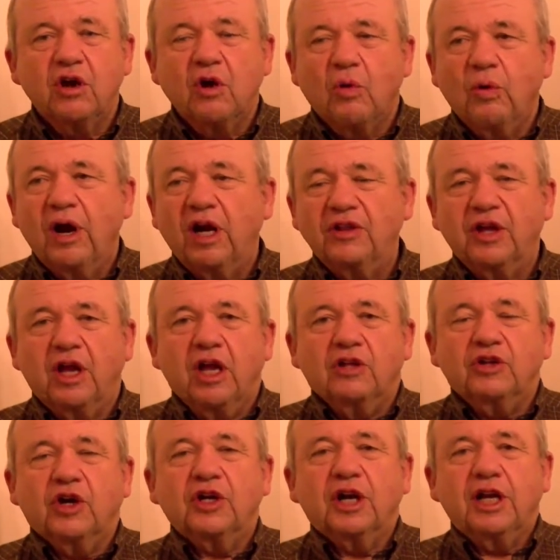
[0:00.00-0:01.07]
where
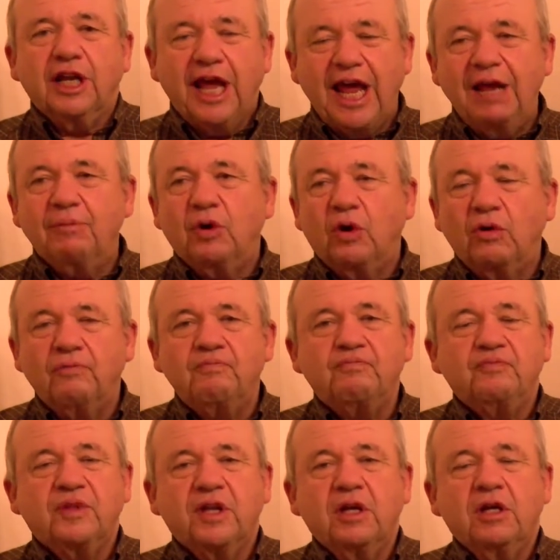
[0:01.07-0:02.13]
they're going to label
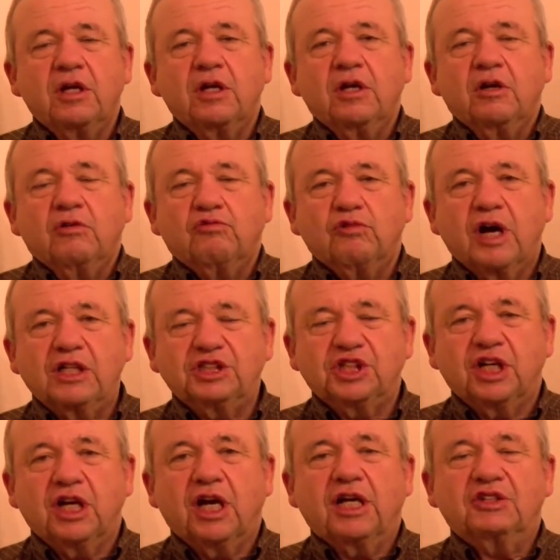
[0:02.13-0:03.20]

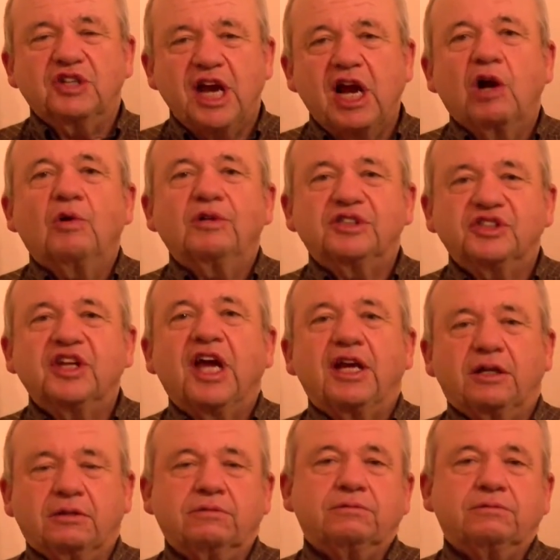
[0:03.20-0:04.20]
Russia a terrorist state.